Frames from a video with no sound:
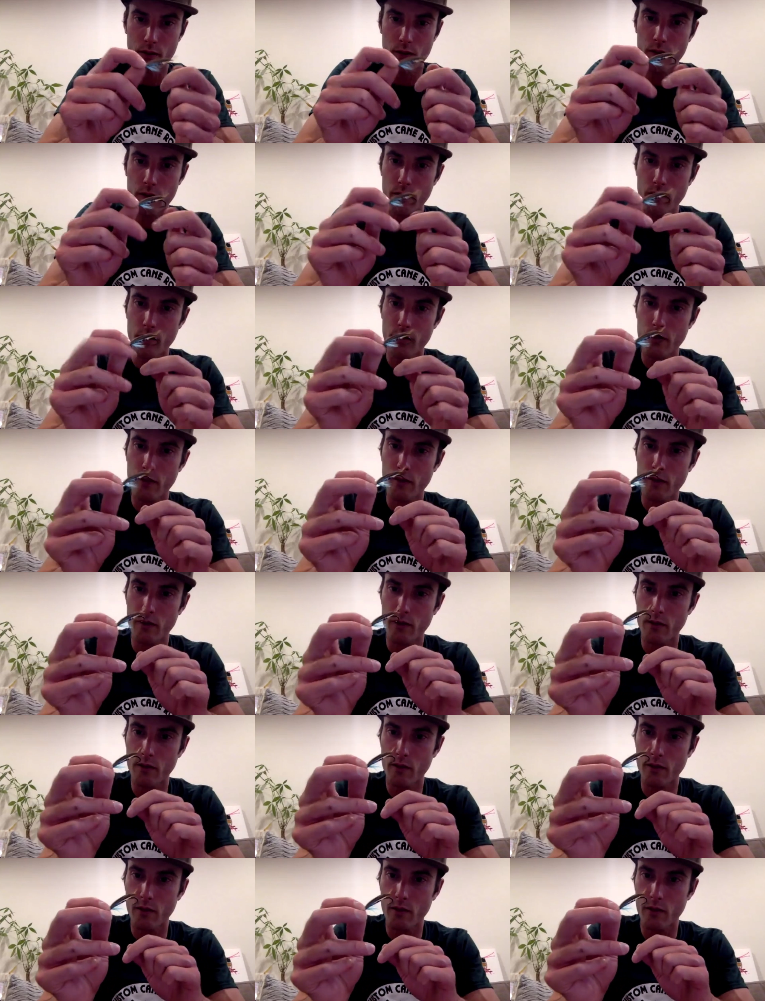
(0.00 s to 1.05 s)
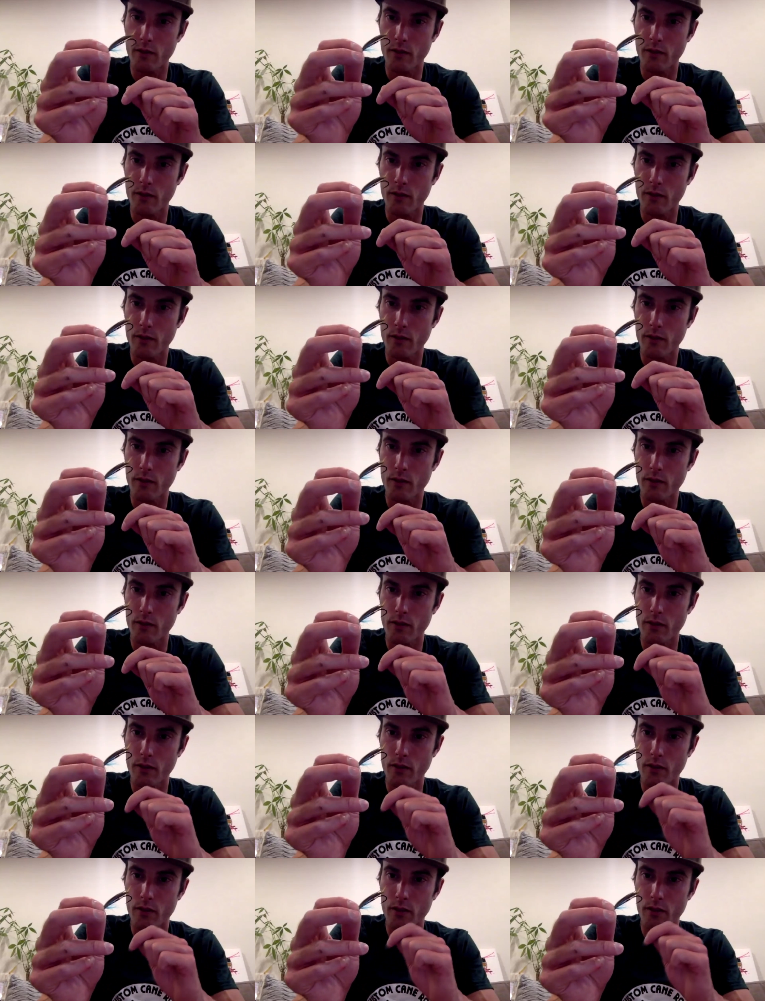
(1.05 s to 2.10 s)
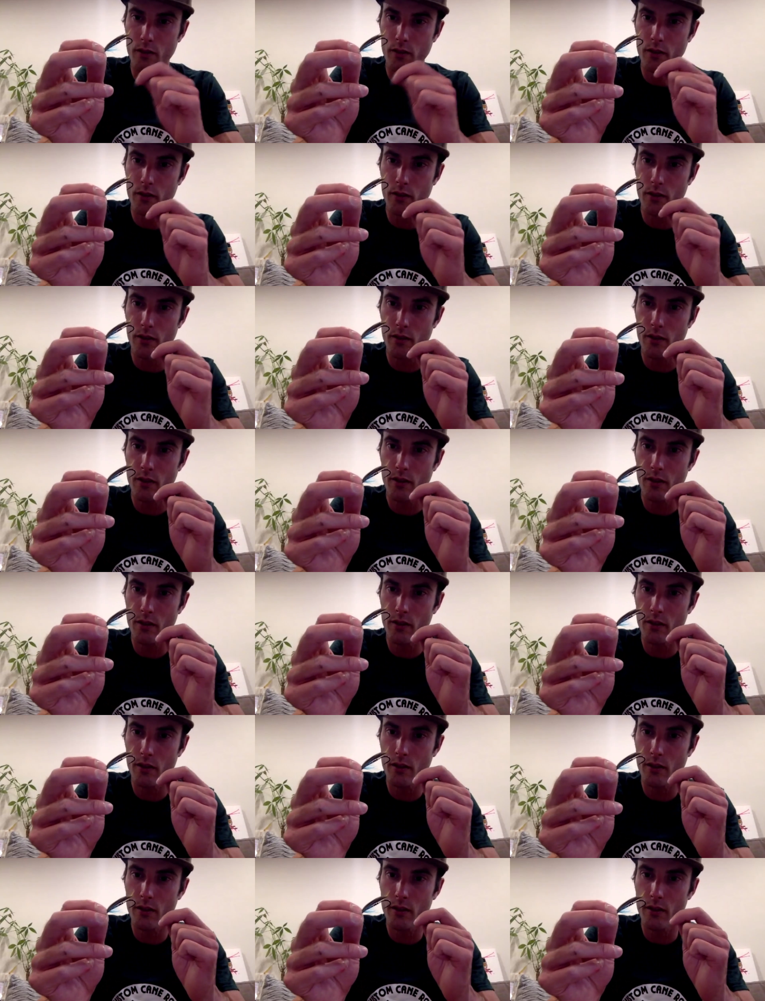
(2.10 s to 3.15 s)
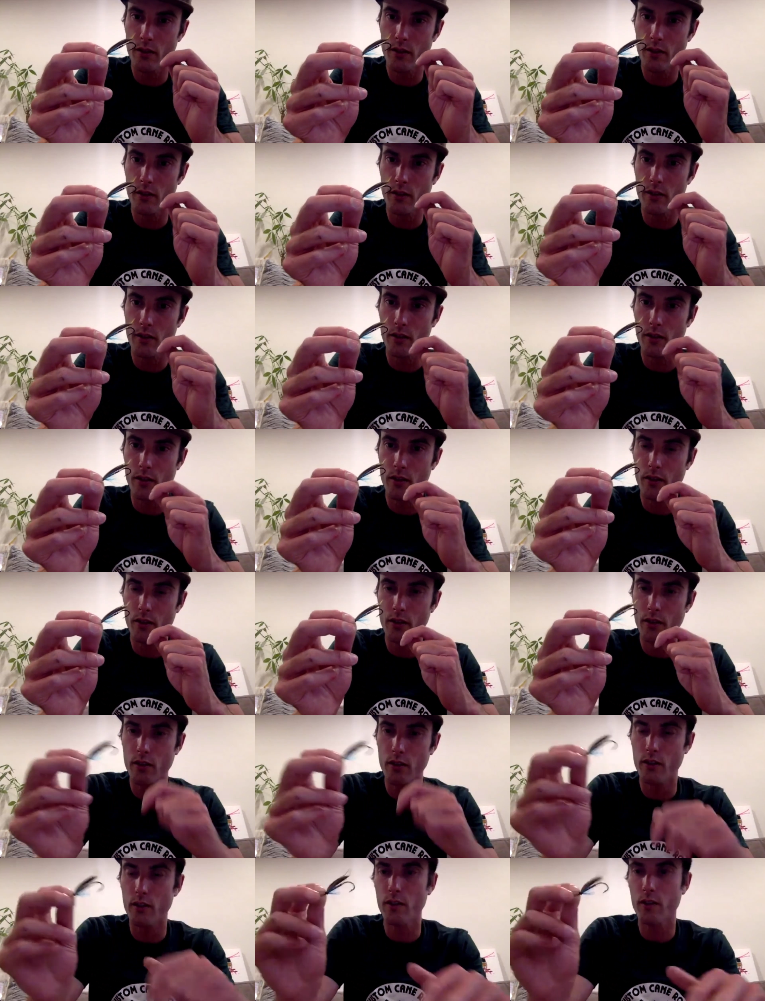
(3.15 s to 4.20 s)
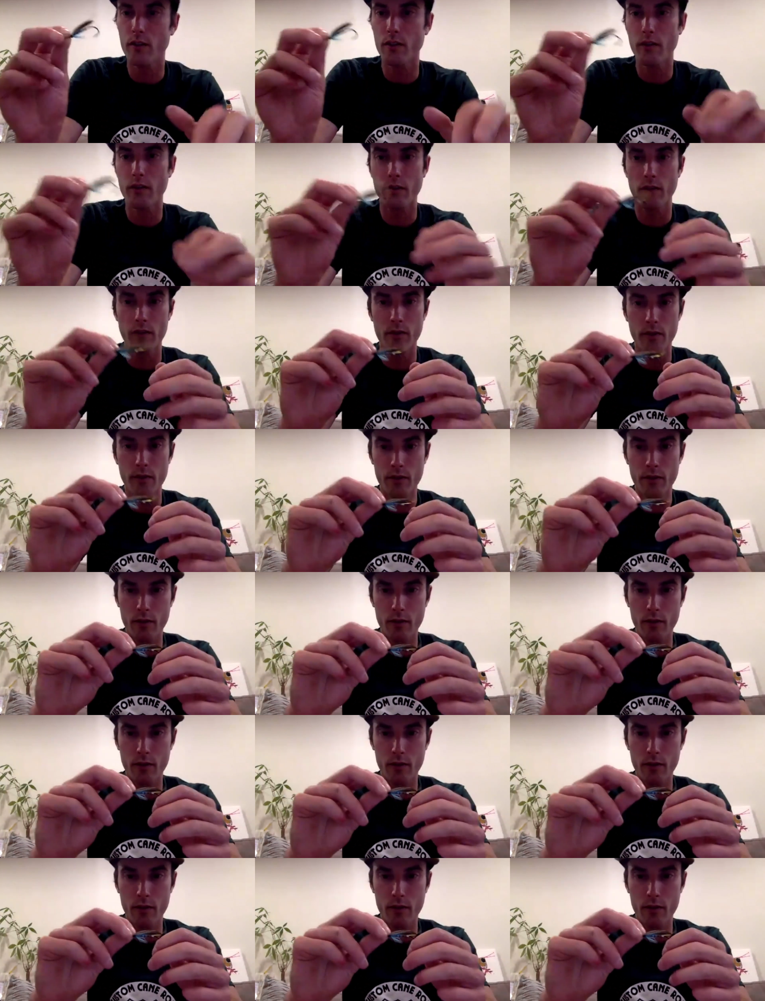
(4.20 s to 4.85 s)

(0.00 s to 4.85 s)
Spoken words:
Nothing is said.